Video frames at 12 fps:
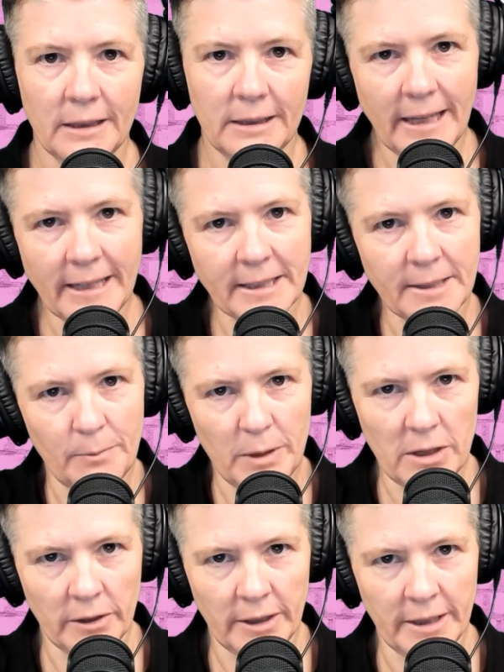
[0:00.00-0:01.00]
Let's
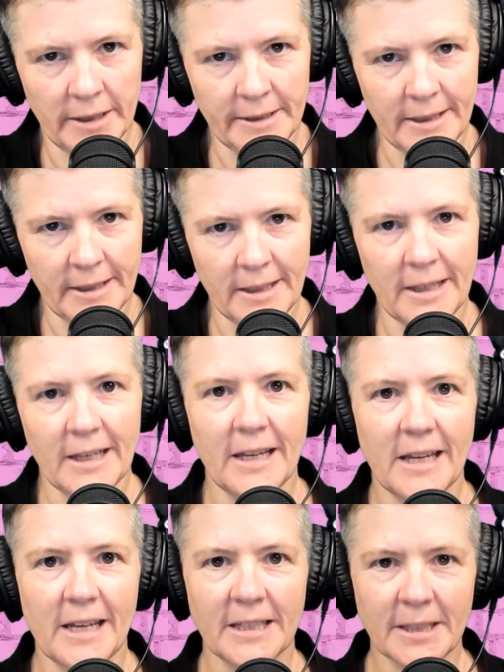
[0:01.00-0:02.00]
be honest,
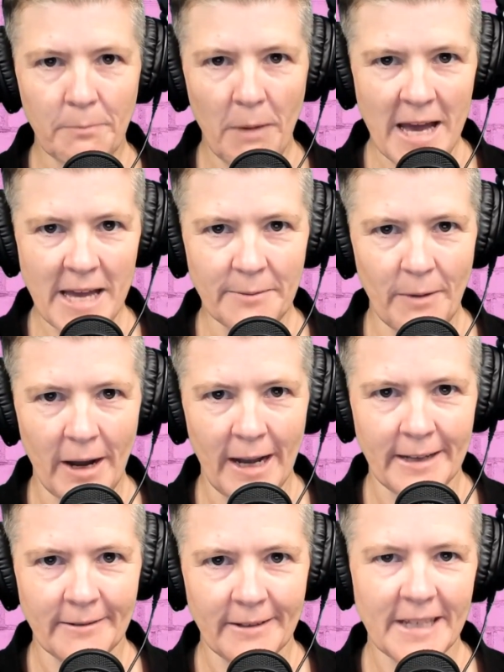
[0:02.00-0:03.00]
inspired by